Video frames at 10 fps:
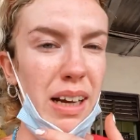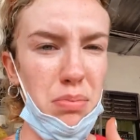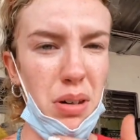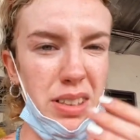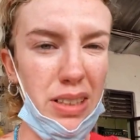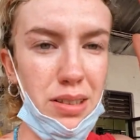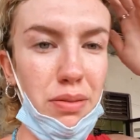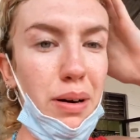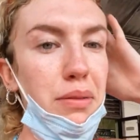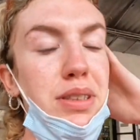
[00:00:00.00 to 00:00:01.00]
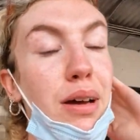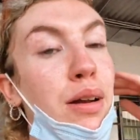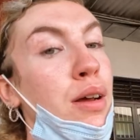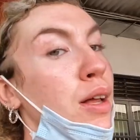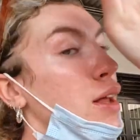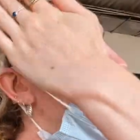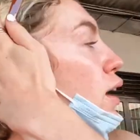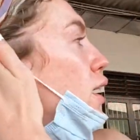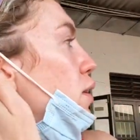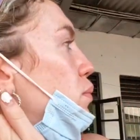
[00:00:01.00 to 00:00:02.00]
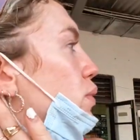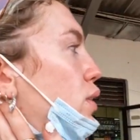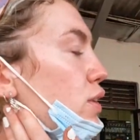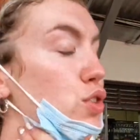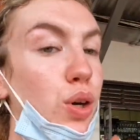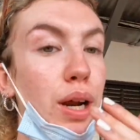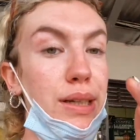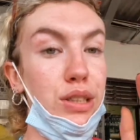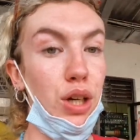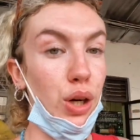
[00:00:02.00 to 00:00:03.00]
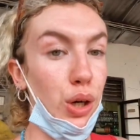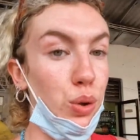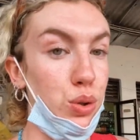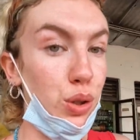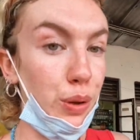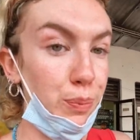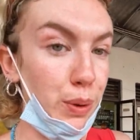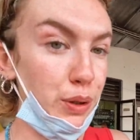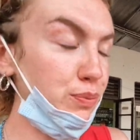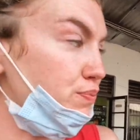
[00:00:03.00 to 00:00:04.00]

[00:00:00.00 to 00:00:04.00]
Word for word: probably takes half outside, um, the train to go to Colombo.